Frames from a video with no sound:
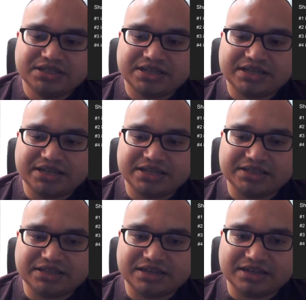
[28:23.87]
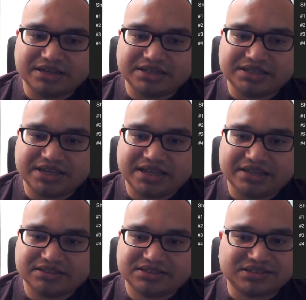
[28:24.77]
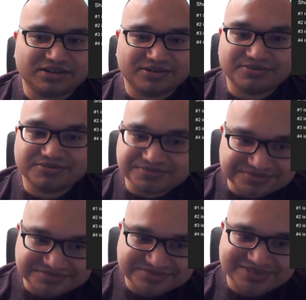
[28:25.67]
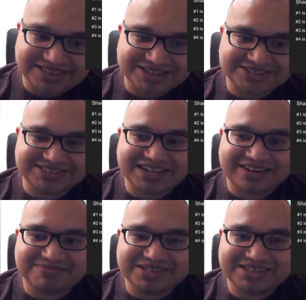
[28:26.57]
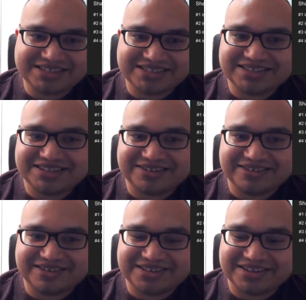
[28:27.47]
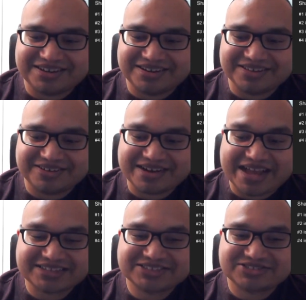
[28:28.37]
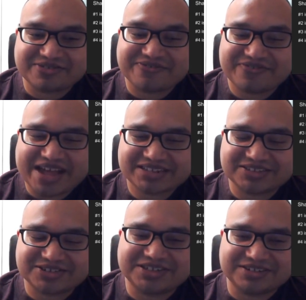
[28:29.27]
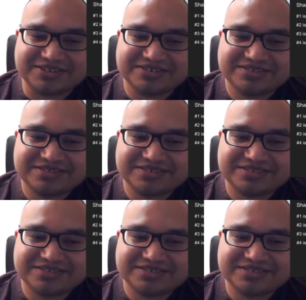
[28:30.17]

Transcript: and yeah. So there's got to be another extra factor here.